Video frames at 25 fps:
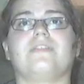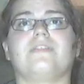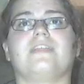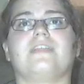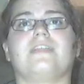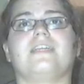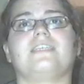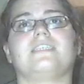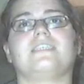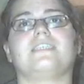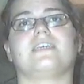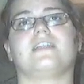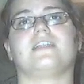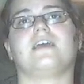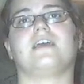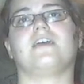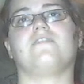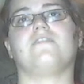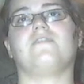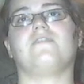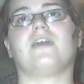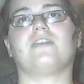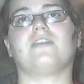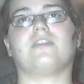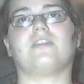that it's going to
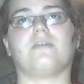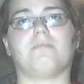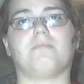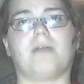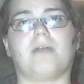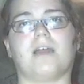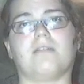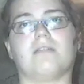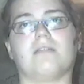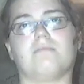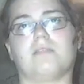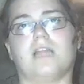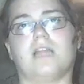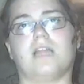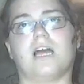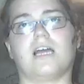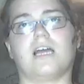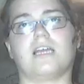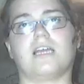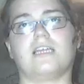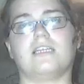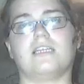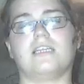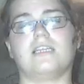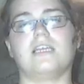affect their bottom
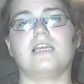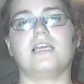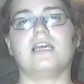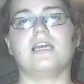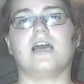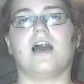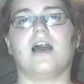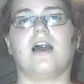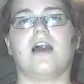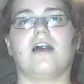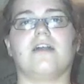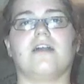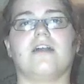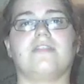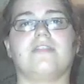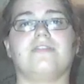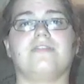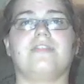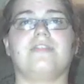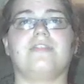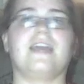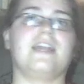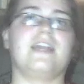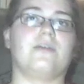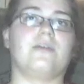line.
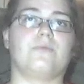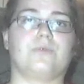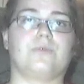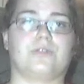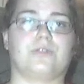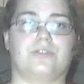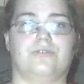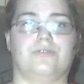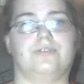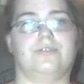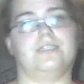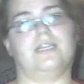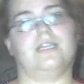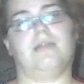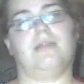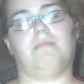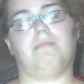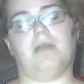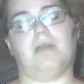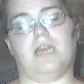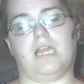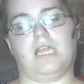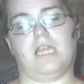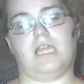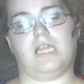They don't want to lose any
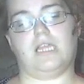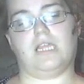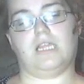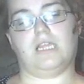money.